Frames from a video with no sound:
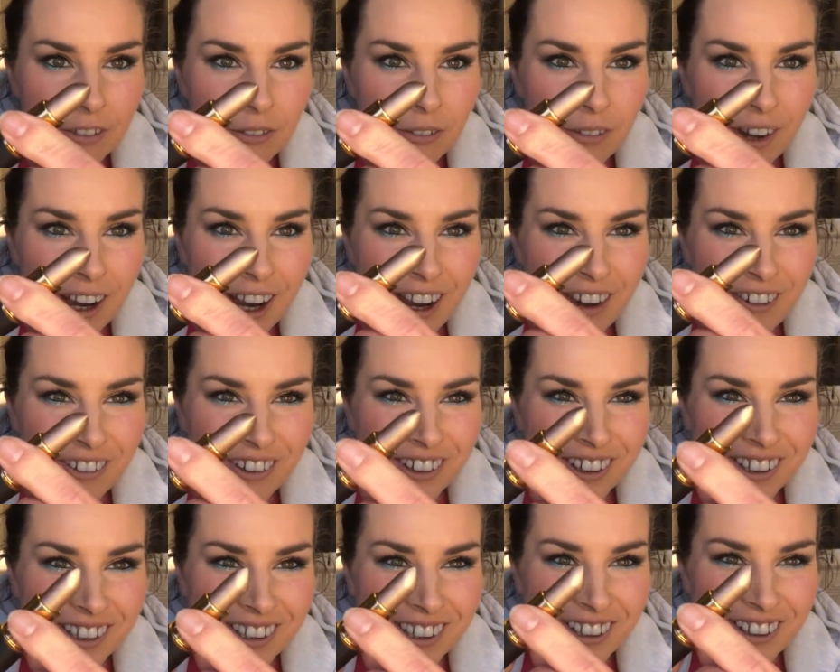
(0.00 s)
Wow,
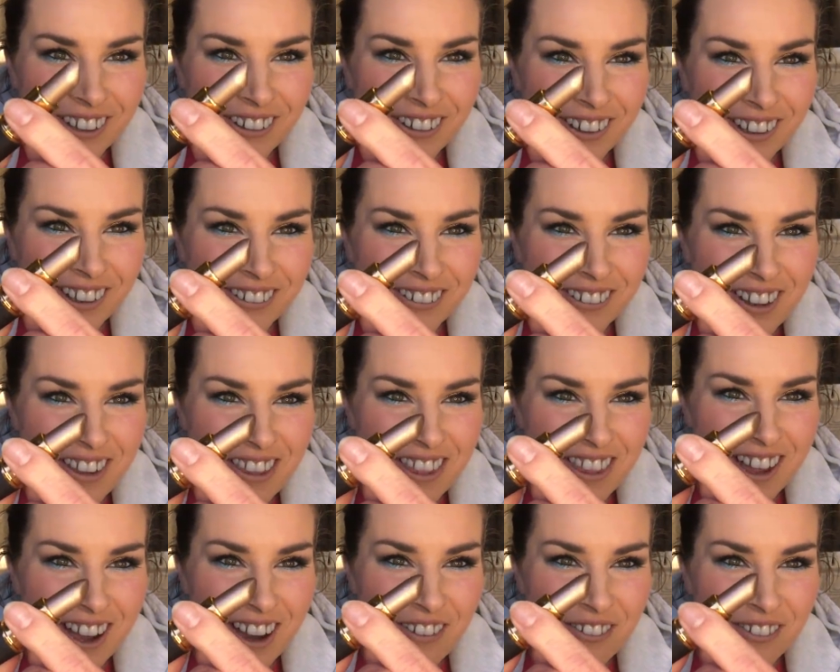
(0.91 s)
look at the colour
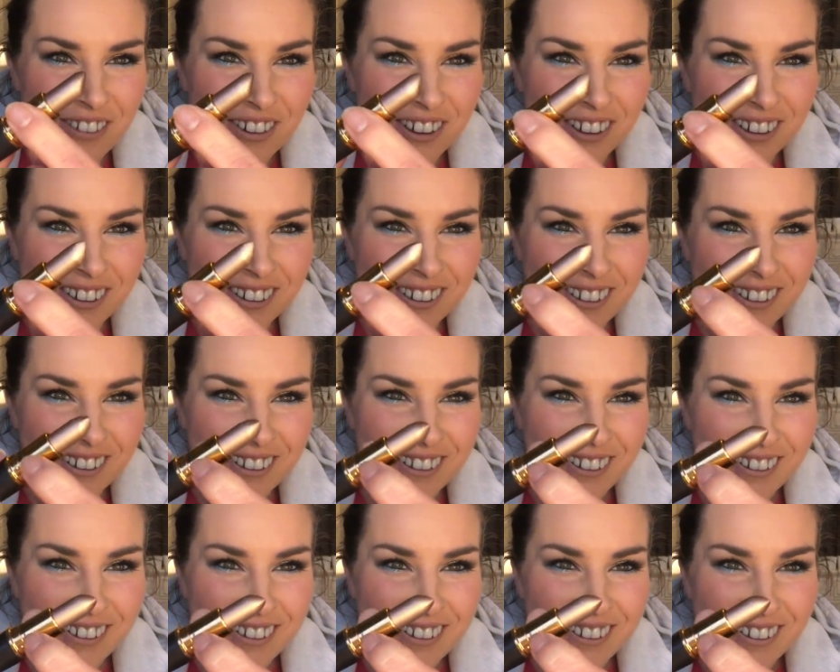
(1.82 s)
of that one.
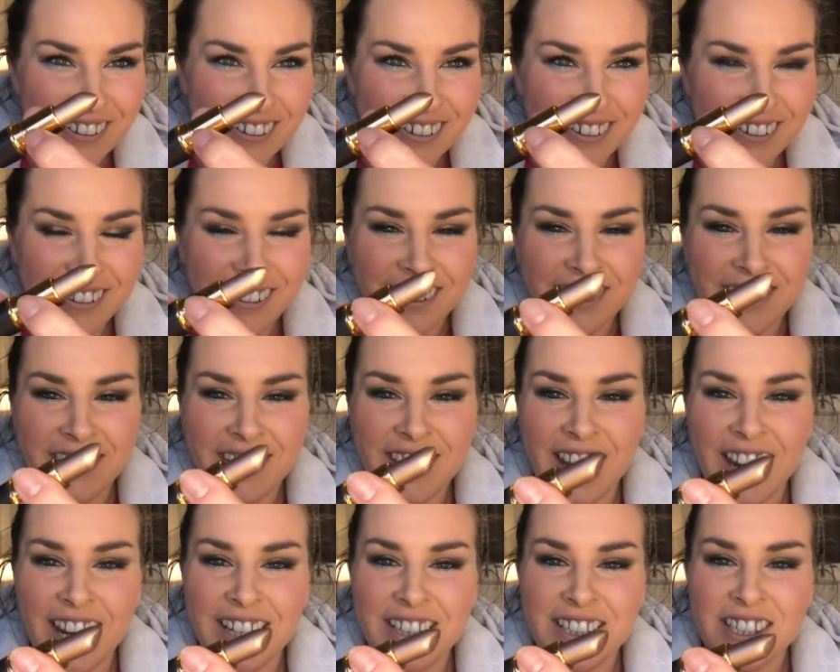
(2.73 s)

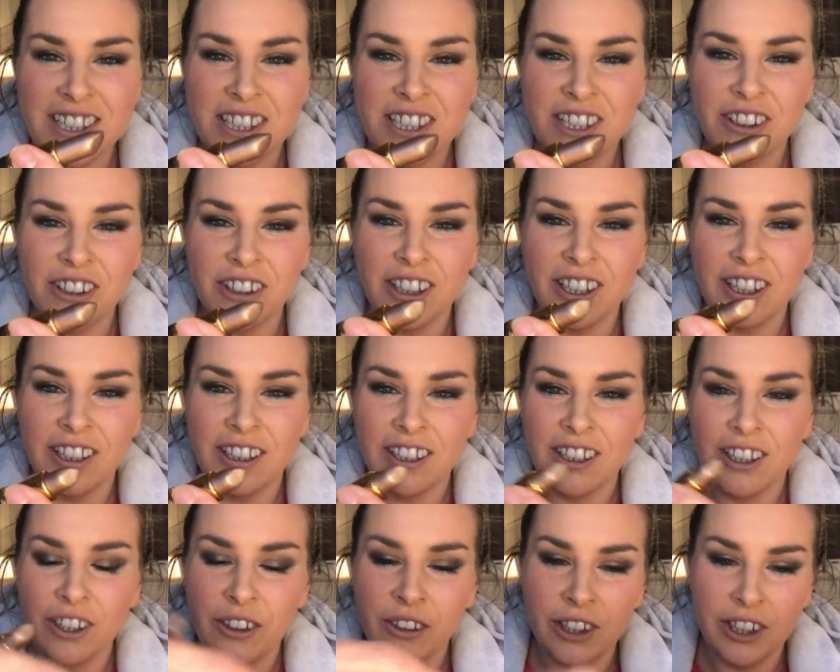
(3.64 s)
That is stunning.
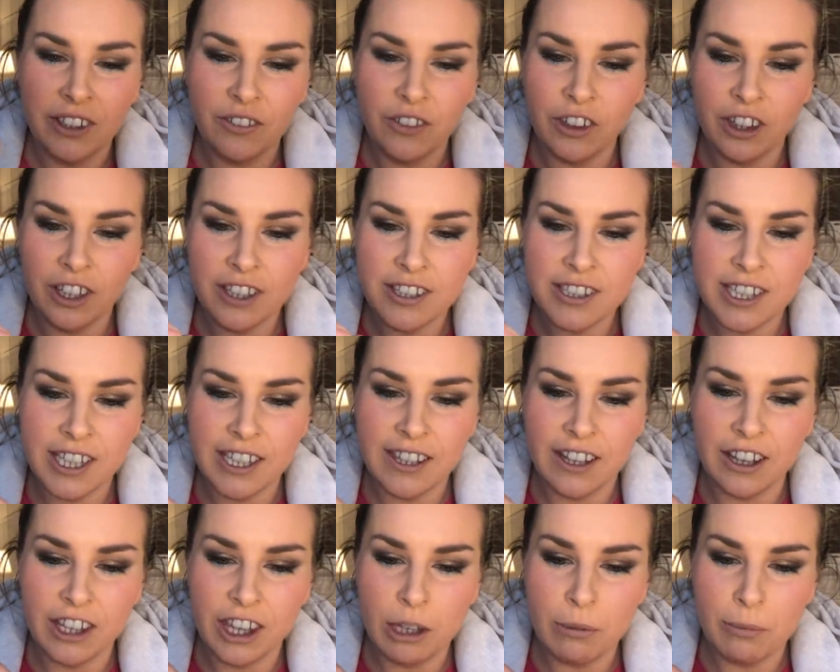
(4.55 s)
Go on, you've got to see
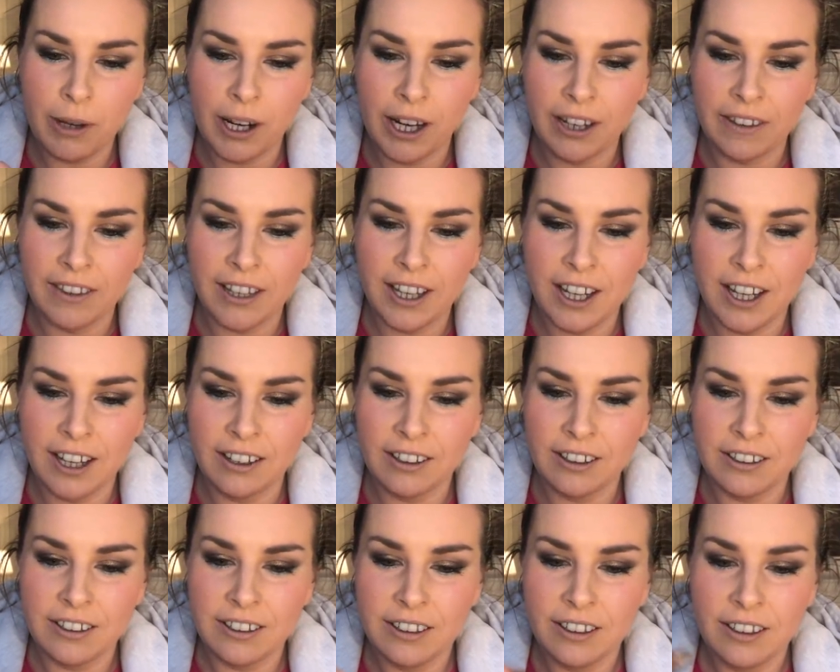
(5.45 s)
that on the back of the
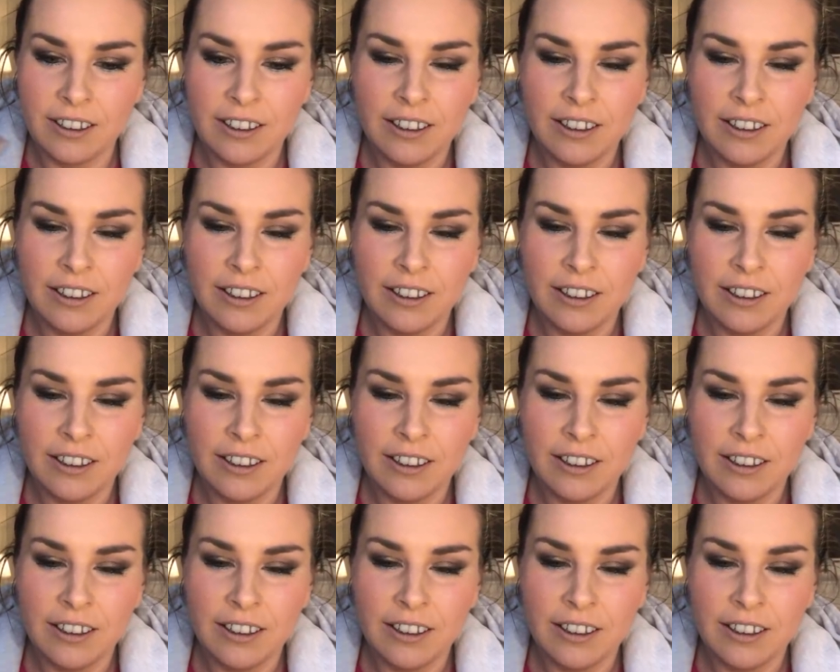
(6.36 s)
hand.